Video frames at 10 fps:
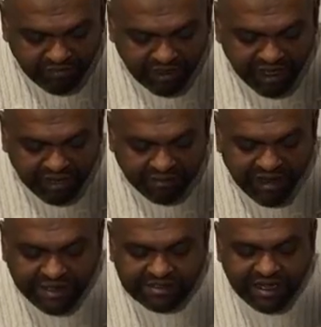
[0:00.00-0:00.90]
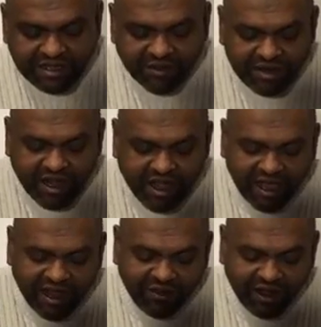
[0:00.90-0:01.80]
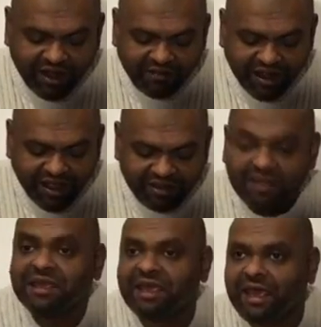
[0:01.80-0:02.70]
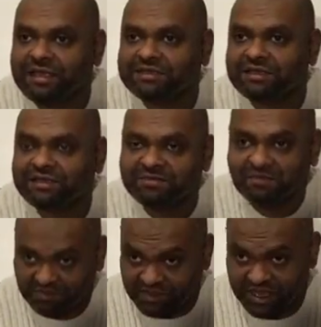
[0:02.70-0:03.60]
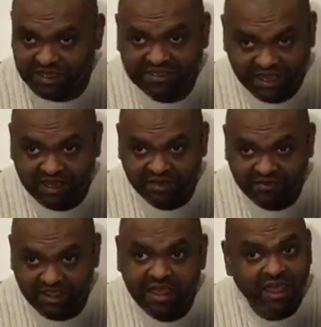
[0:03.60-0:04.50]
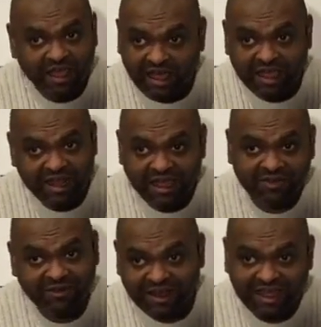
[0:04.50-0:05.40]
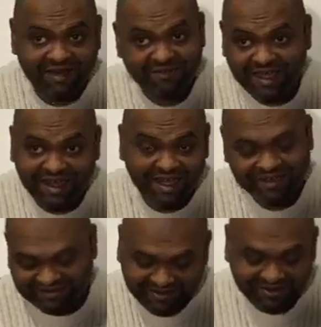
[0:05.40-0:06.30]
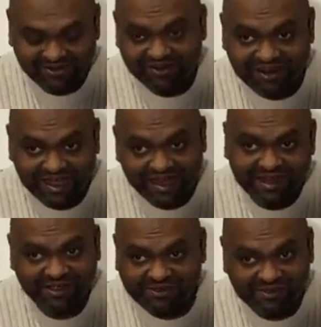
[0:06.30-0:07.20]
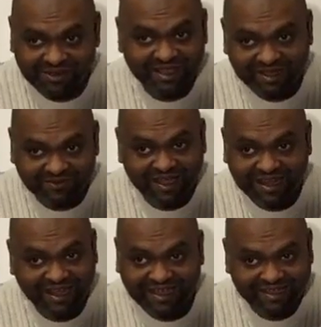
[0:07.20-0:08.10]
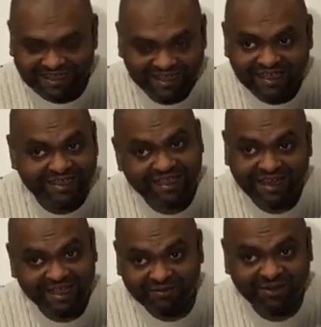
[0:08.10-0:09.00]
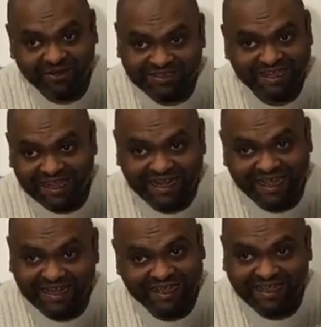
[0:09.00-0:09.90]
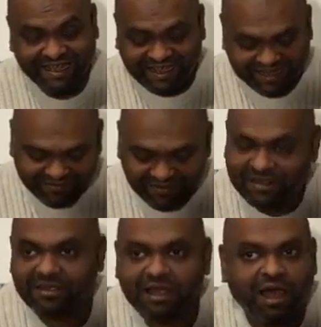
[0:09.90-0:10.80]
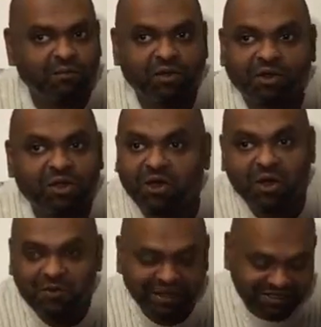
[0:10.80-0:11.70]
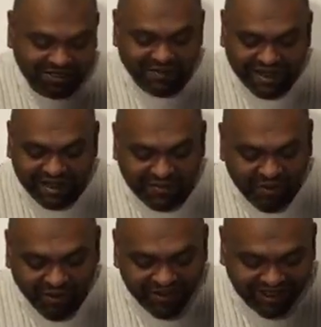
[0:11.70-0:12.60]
May I say khalagolar mala? Yes, I agree. Khalagolar mala, olala kurta wala, dile borozala re. I'm not gonna go into it anymore.